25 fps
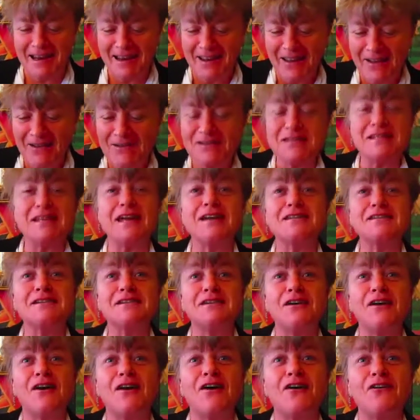
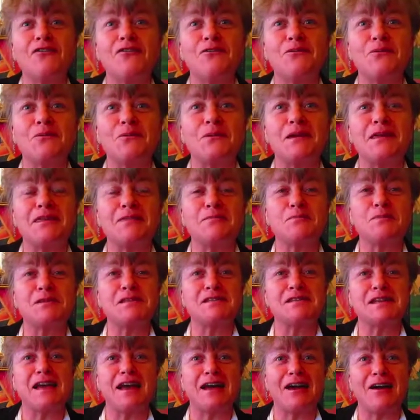Starting off with
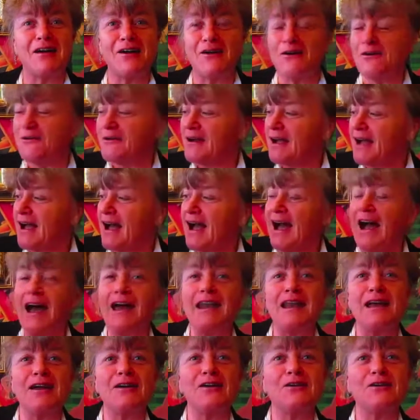prosecco,
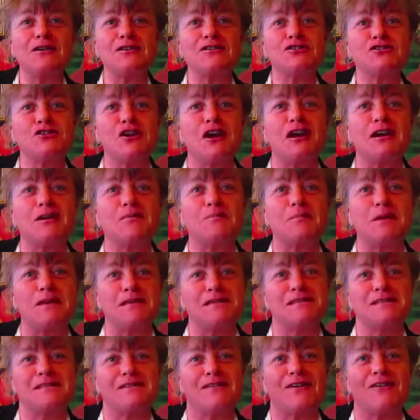and then going to share a
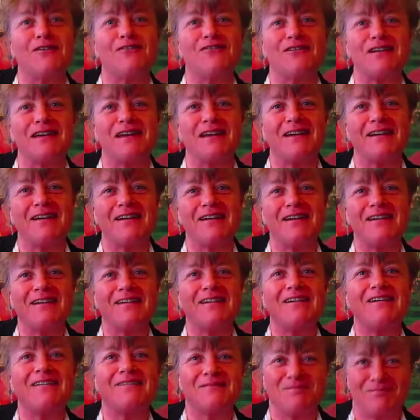pizza
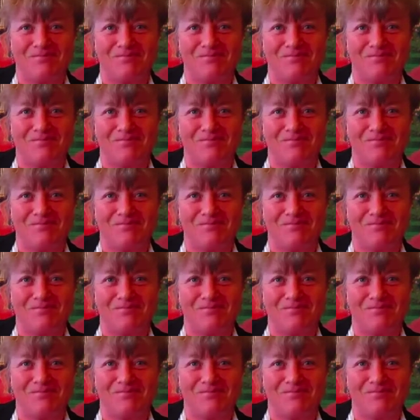coffee.